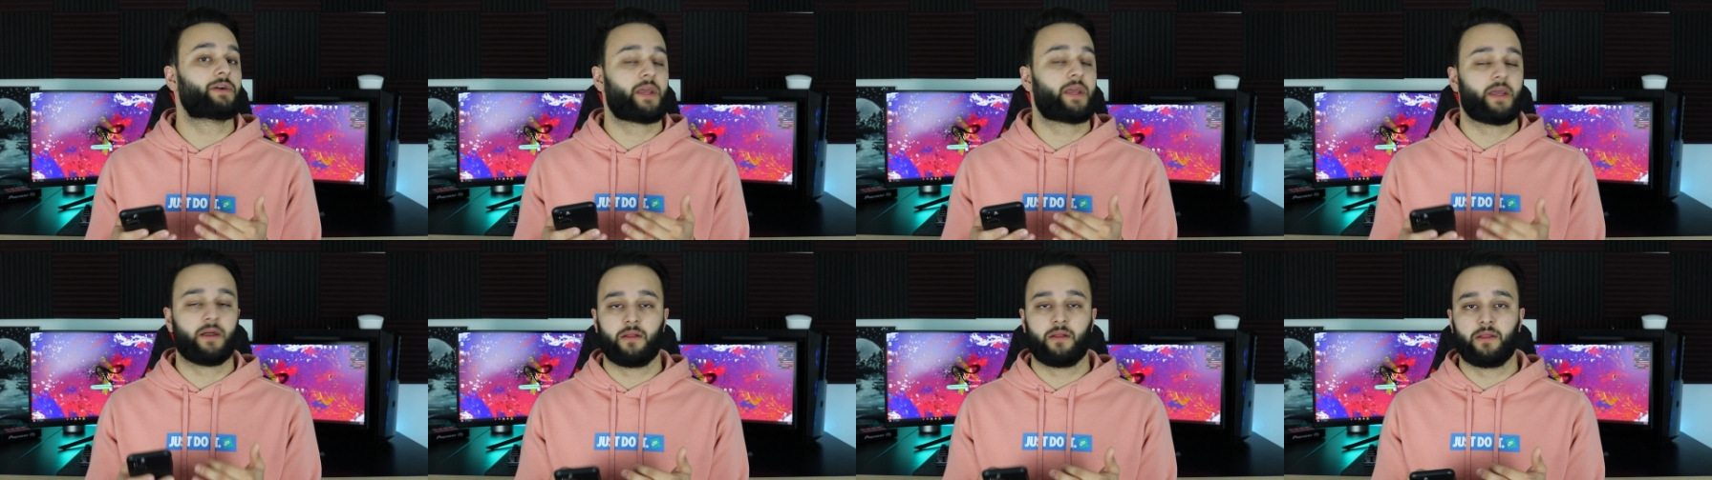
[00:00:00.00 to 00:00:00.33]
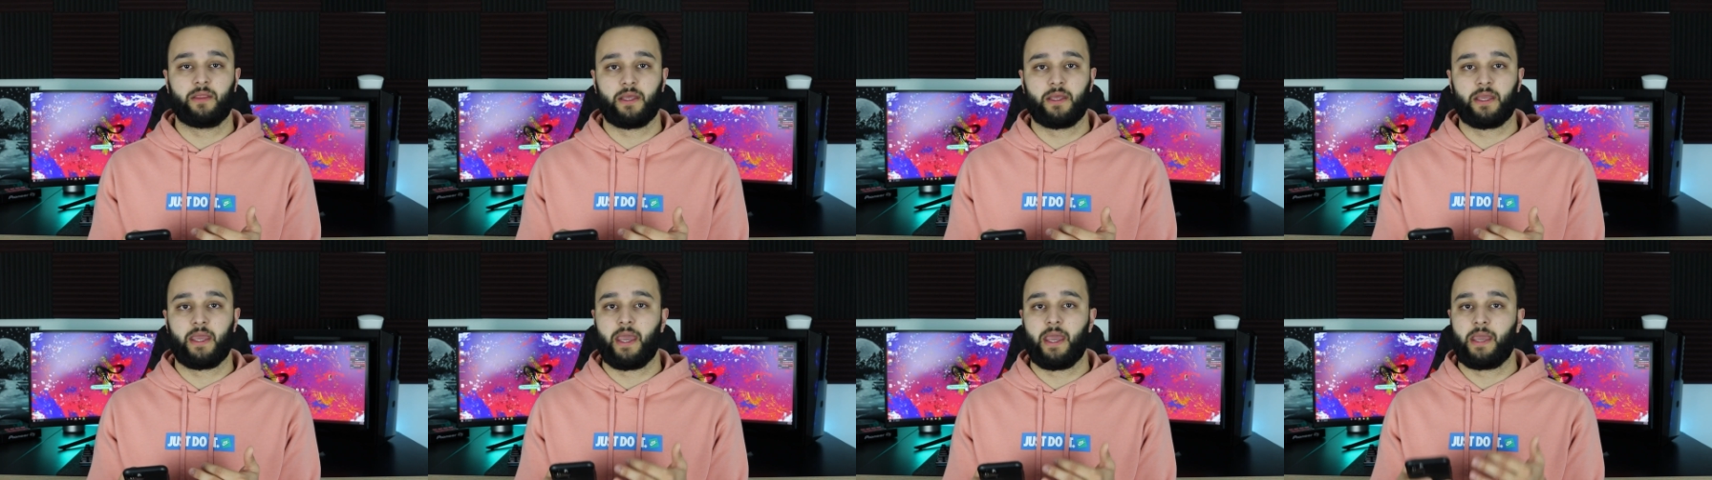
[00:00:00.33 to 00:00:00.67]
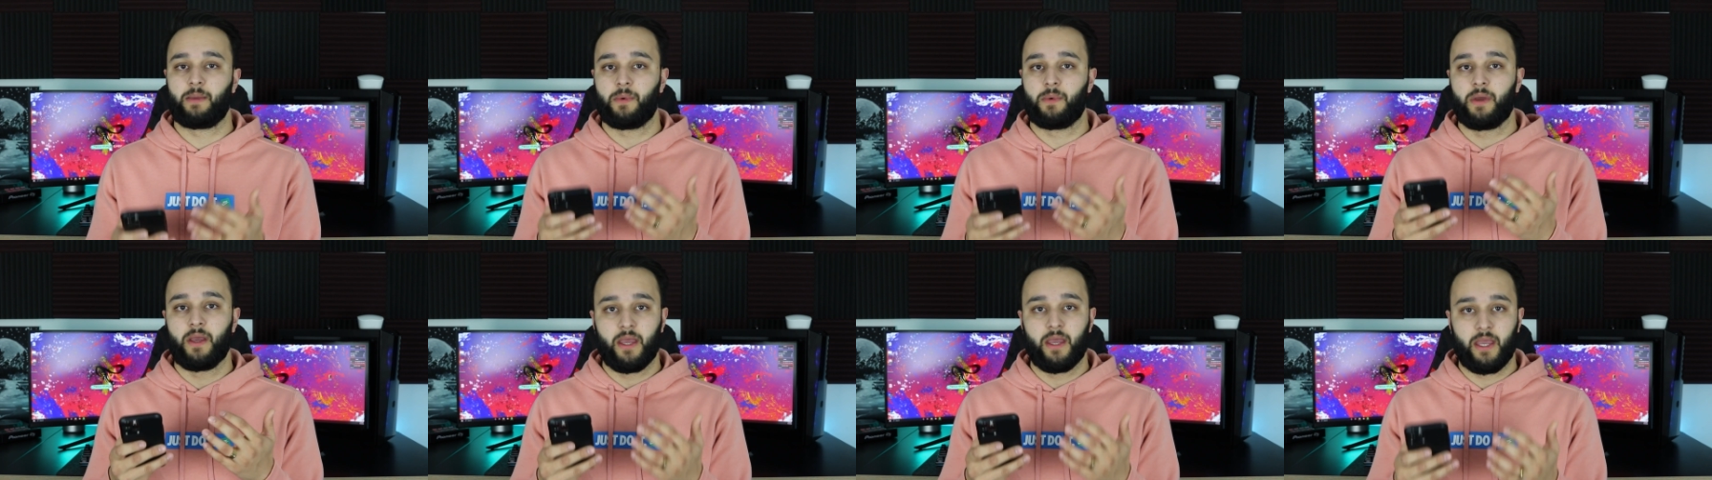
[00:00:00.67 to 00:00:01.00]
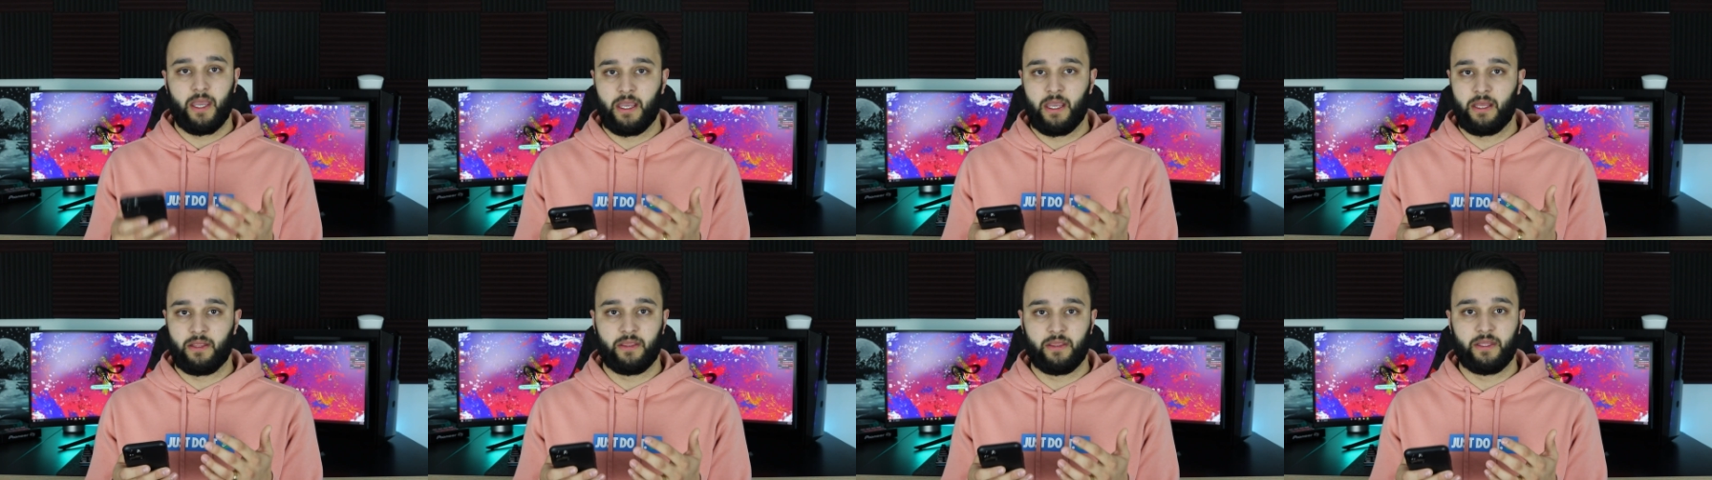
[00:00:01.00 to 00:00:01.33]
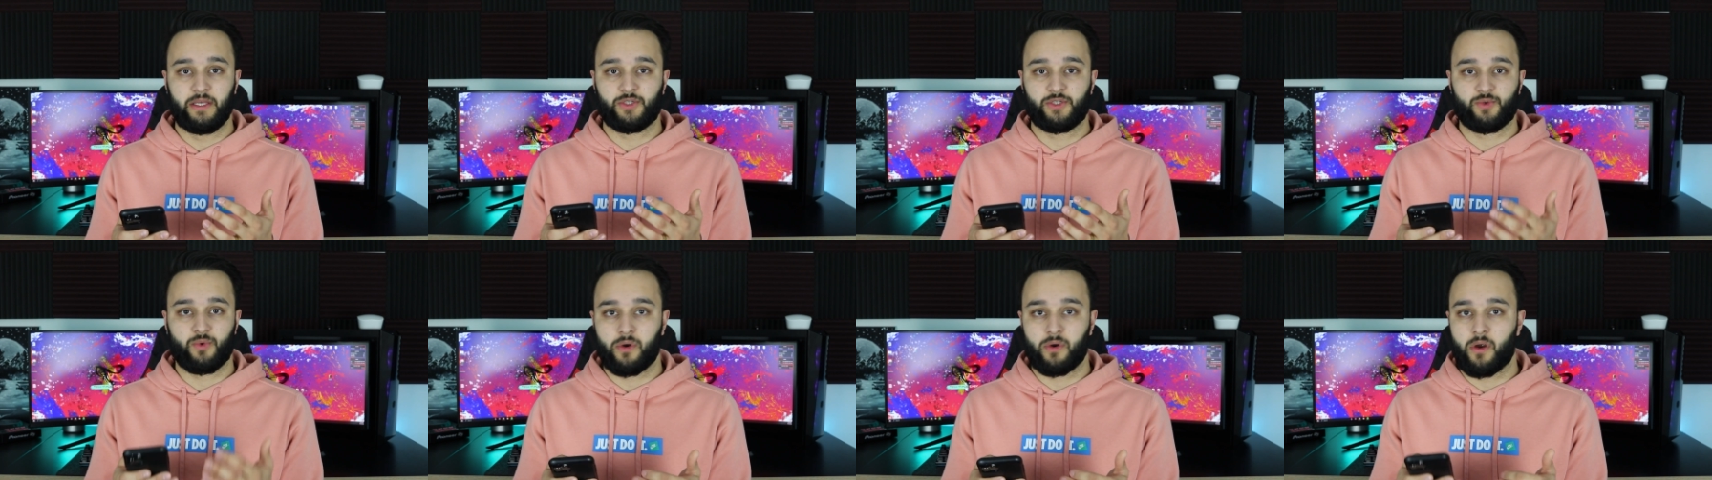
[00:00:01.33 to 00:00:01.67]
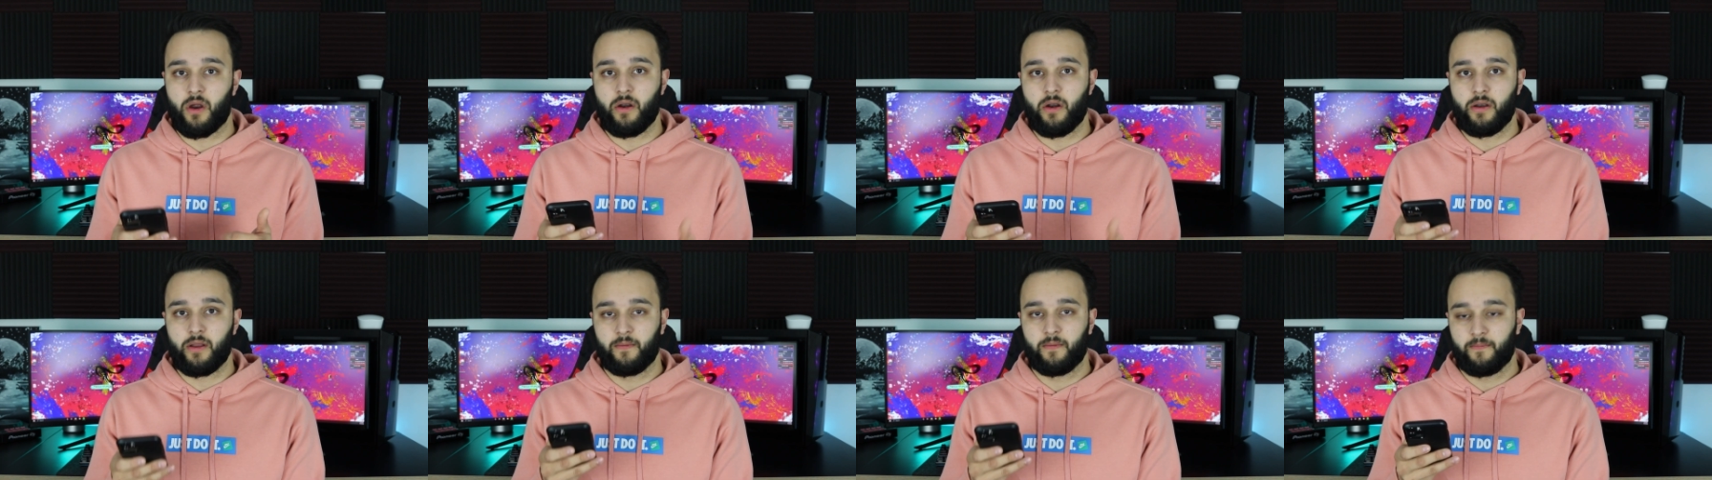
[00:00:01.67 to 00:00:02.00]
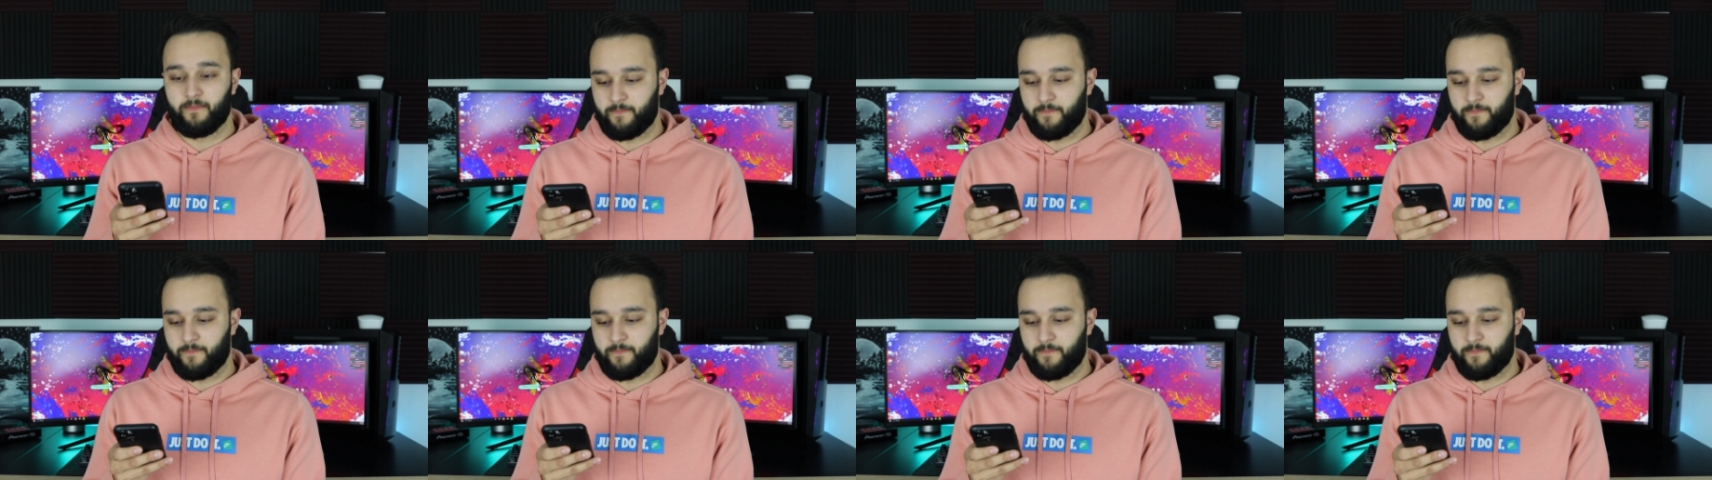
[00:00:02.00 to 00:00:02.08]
killing the game in this regard.